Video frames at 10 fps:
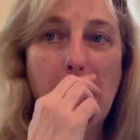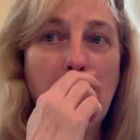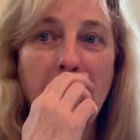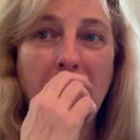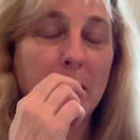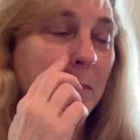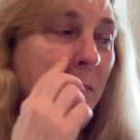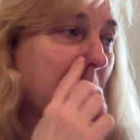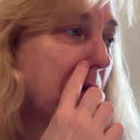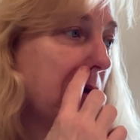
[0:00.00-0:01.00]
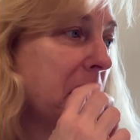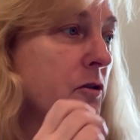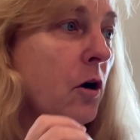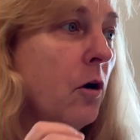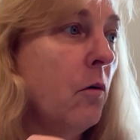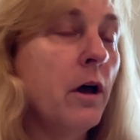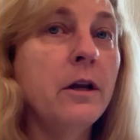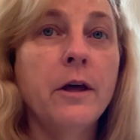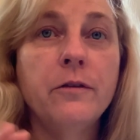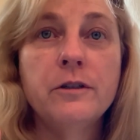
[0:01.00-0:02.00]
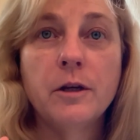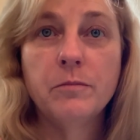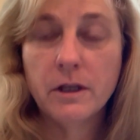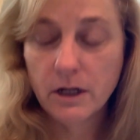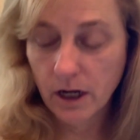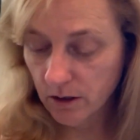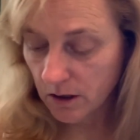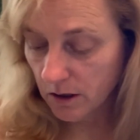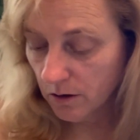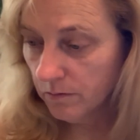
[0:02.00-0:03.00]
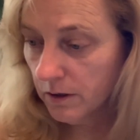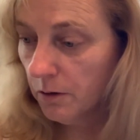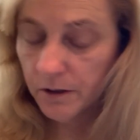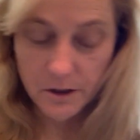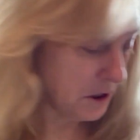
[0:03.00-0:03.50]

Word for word: Okay, so another tip that I do that I wanted to